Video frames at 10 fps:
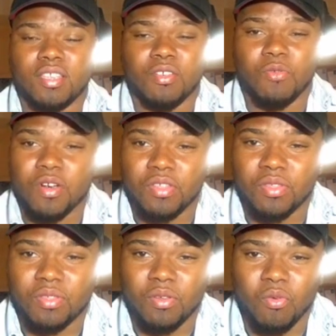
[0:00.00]
You're
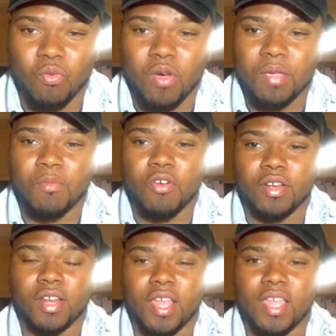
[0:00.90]
worth way more
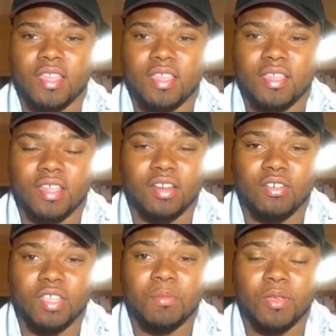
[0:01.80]
than that. And
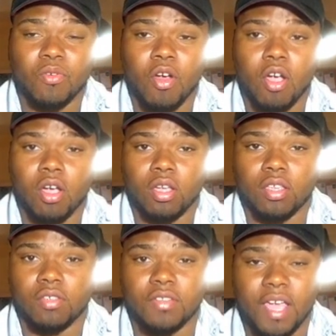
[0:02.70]
don't get me wrong,
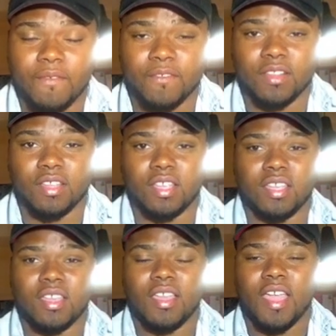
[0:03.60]
you
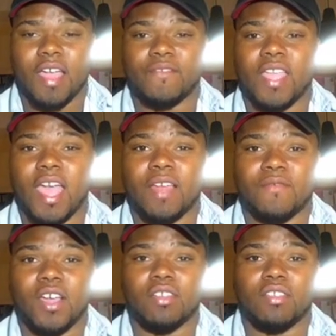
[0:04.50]
definitely have to
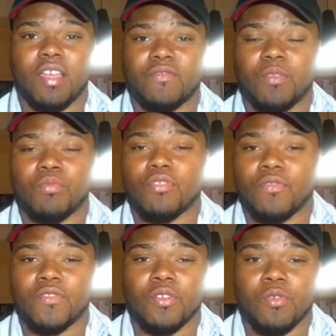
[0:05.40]
add value. You have to
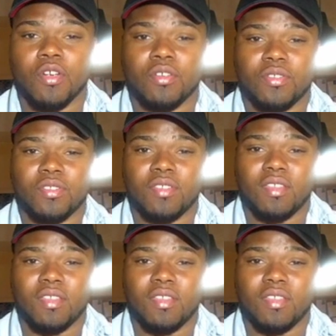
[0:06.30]
prove your worth.